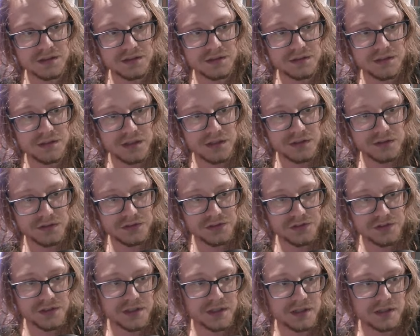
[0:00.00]
that you'll
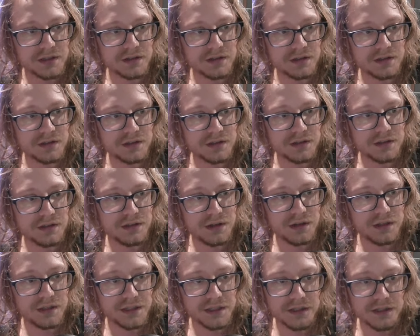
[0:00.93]
see
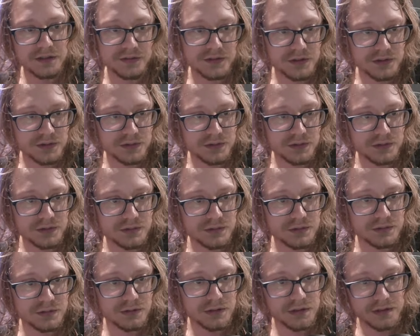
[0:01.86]
on interviews,
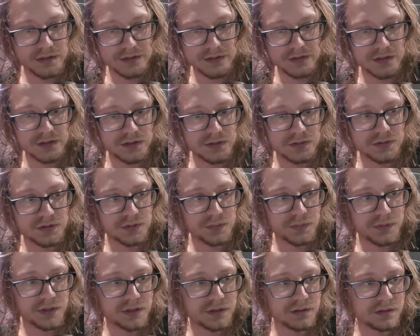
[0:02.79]
or at least it used to
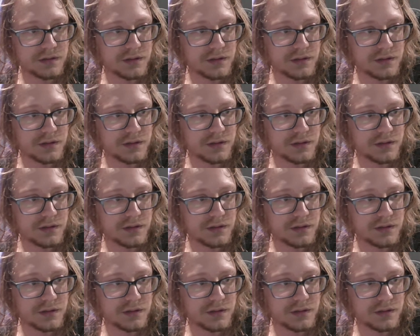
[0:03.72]
be,